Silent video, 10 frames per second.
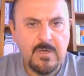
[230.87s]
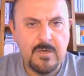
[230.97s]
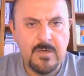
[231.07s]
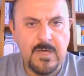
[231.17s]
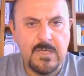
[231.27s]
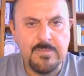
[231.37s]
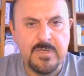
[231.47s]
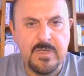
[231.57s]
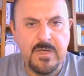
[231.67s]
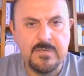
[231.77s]

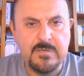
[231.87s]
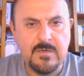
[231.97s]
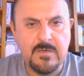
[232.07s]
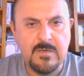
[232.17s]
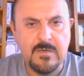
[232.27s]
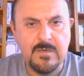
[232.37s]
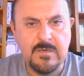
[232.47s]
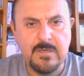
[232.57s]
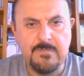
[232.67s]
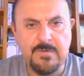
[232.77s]
eliminate
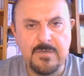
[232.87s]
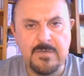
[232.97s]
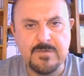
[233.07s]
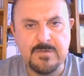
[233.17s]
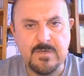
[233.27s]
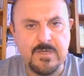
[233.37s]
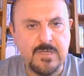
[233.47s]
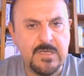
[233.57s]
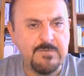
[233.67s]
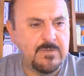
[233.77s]
if it is
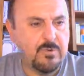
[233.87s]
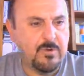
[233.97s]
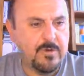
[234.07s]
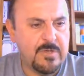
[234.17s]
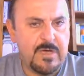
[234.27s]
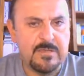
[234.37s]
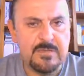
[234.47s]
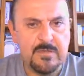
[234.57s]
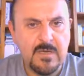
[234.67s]
even or not.